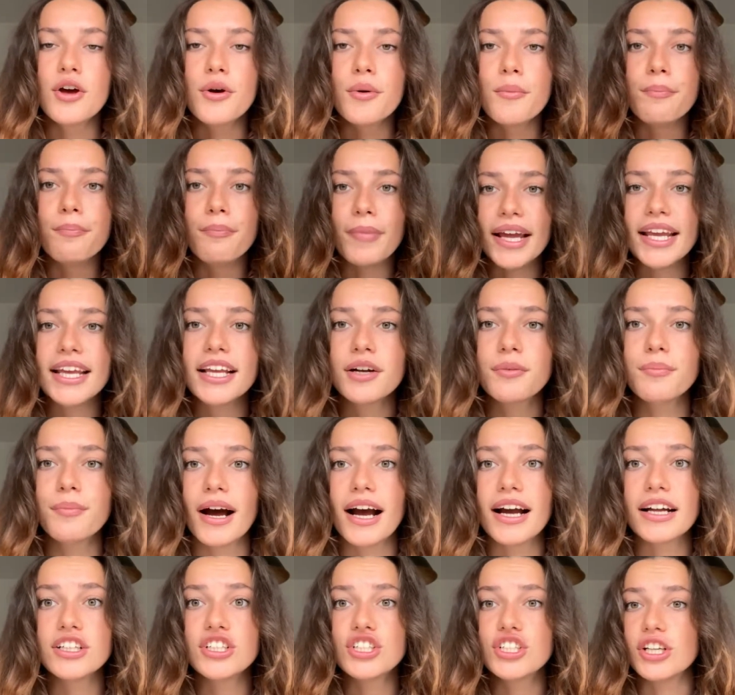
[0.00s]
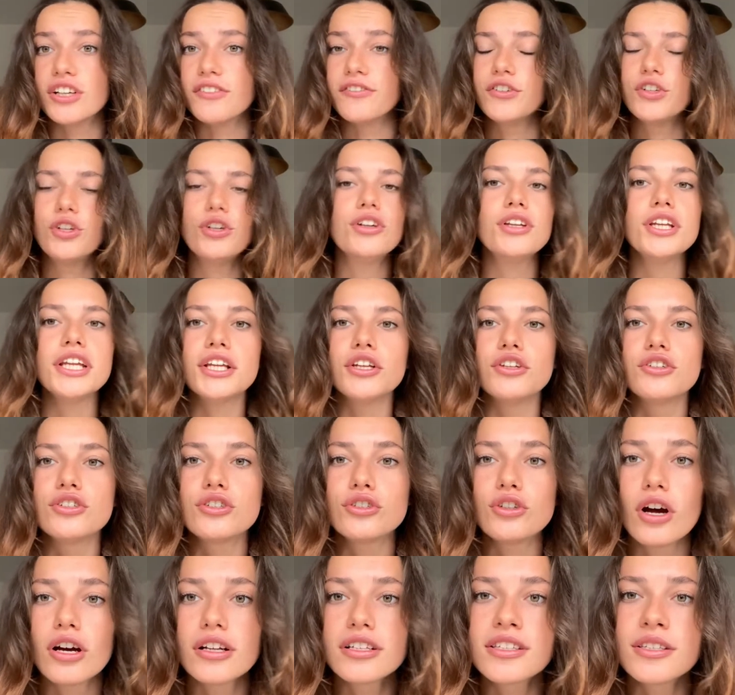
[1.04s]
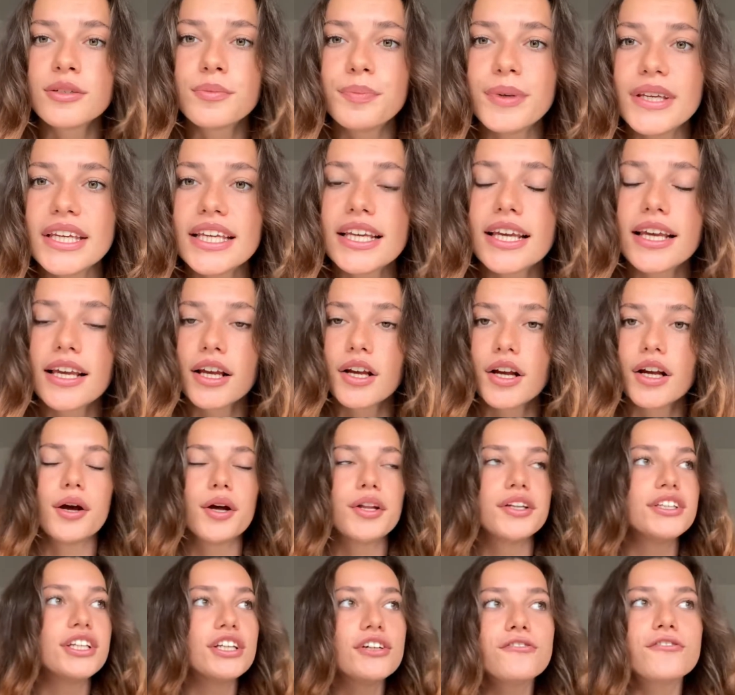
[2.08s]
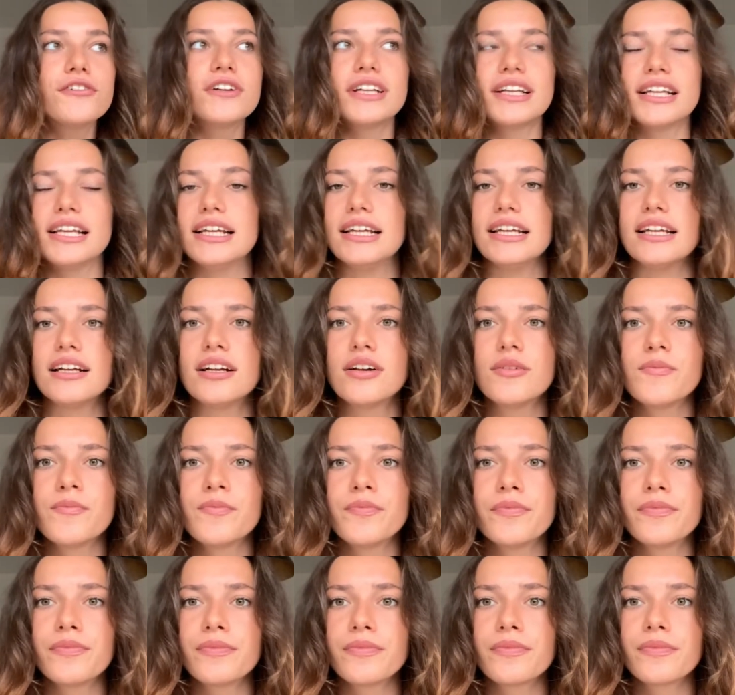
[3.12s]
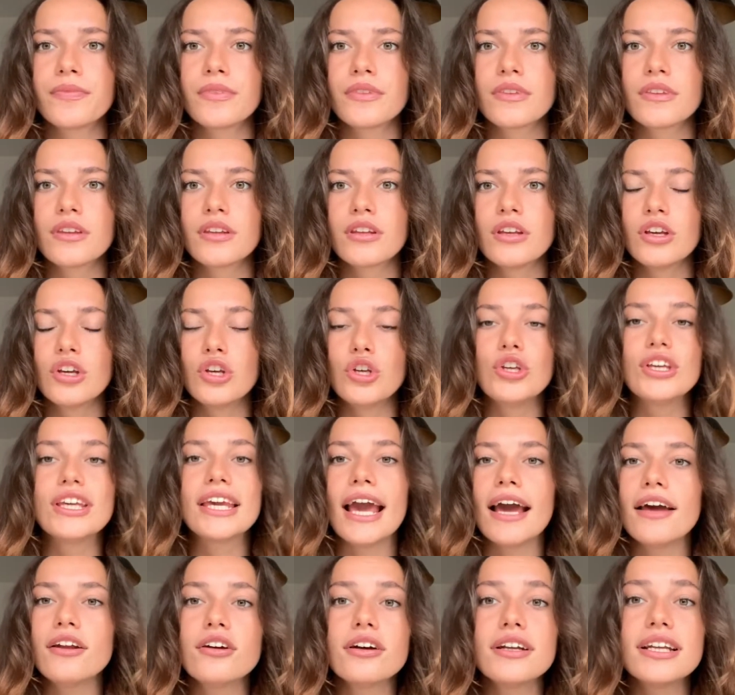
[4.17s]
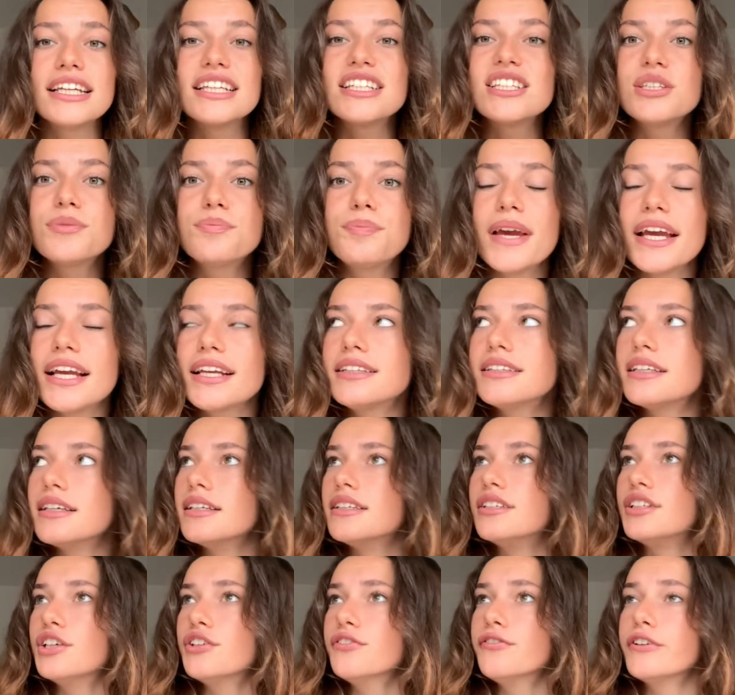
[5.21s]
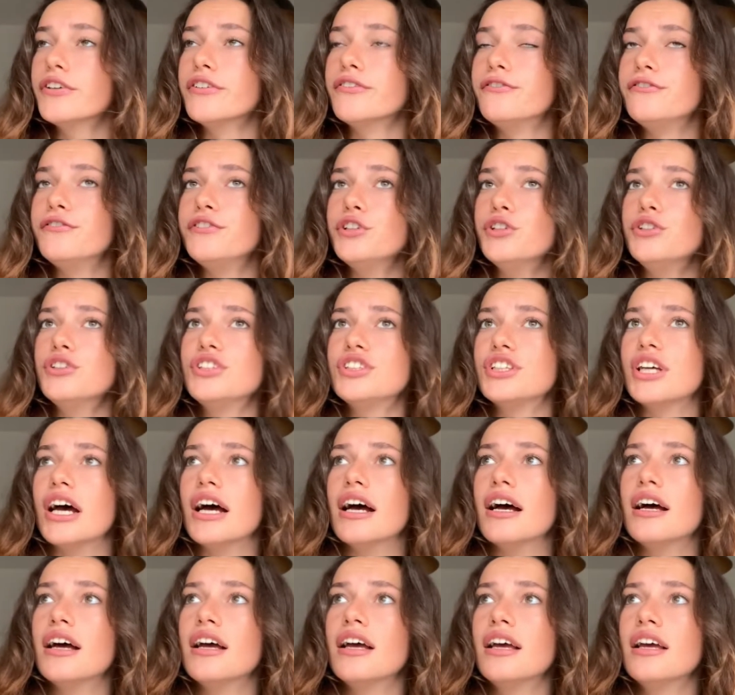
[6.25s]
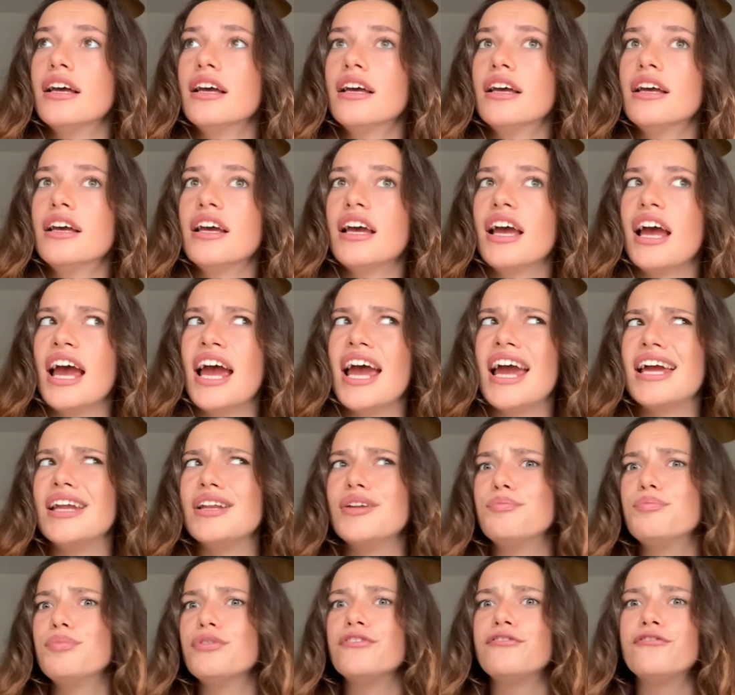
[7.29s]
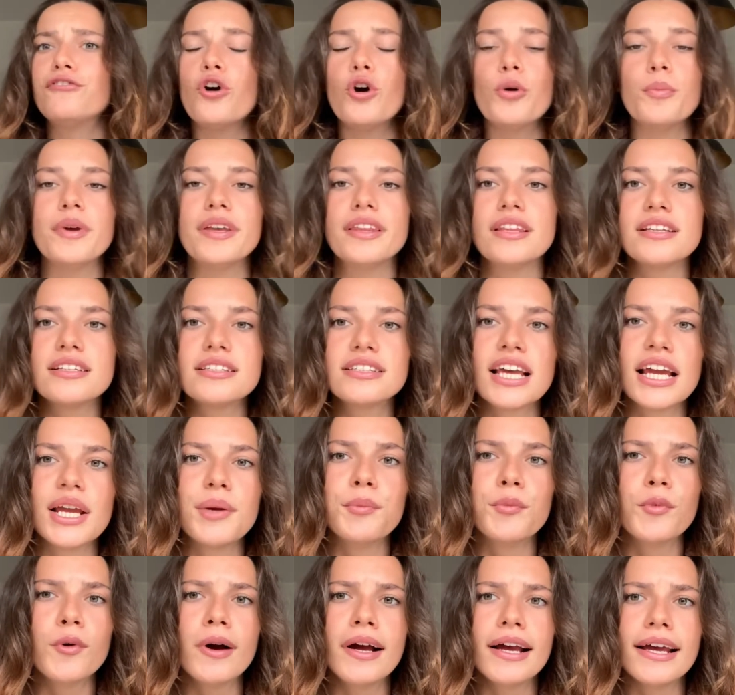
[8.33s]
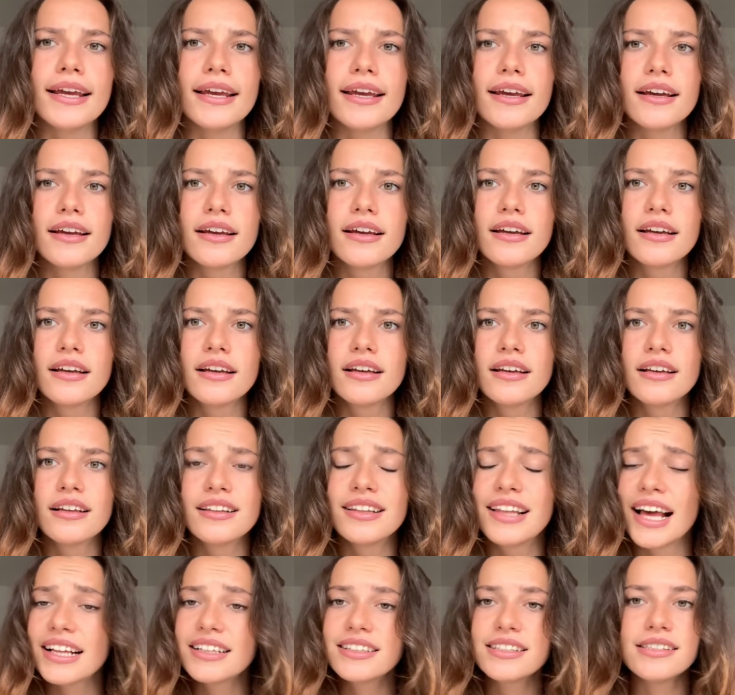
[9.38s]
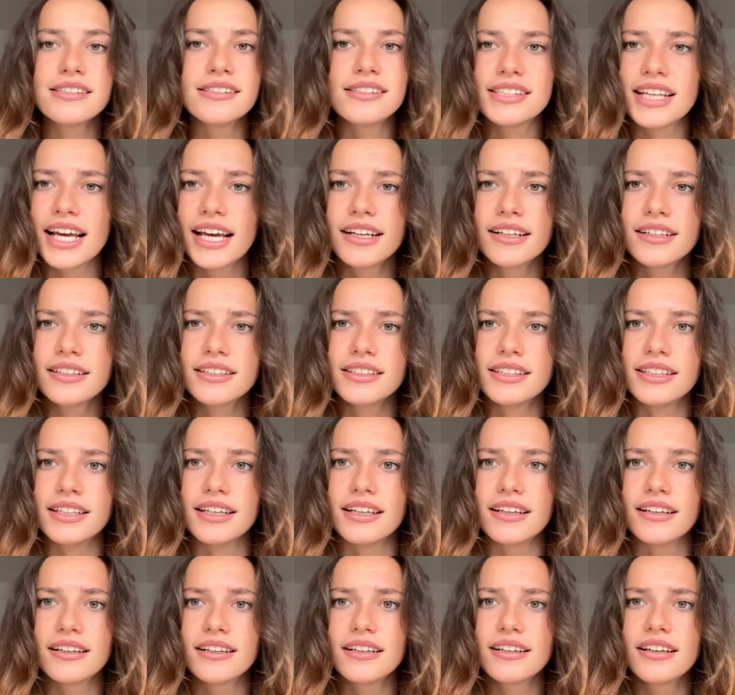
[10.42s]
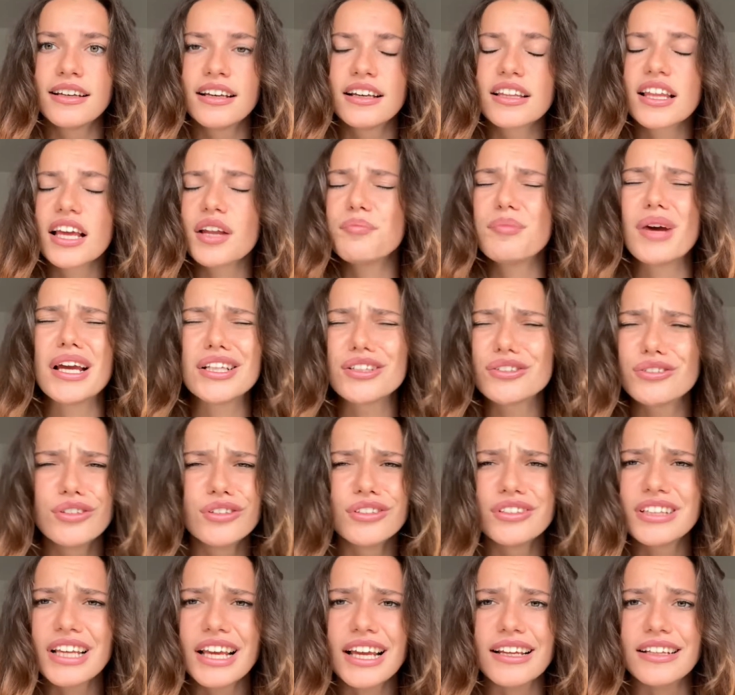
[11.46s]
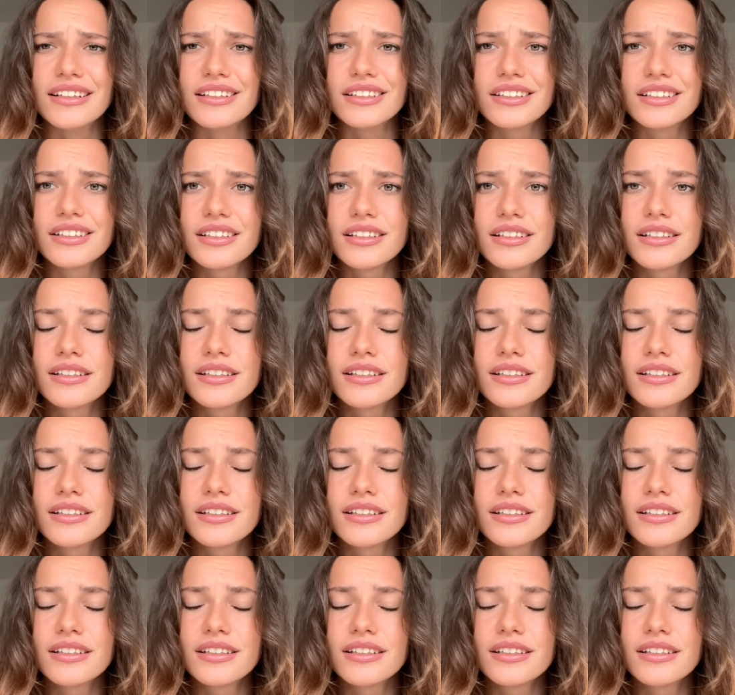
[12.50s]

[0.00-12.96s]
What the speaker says: Make a mind shift. You need to start speaking differently. You cannot expect a different future and perform in the same way. That's insanity. That makes no sense.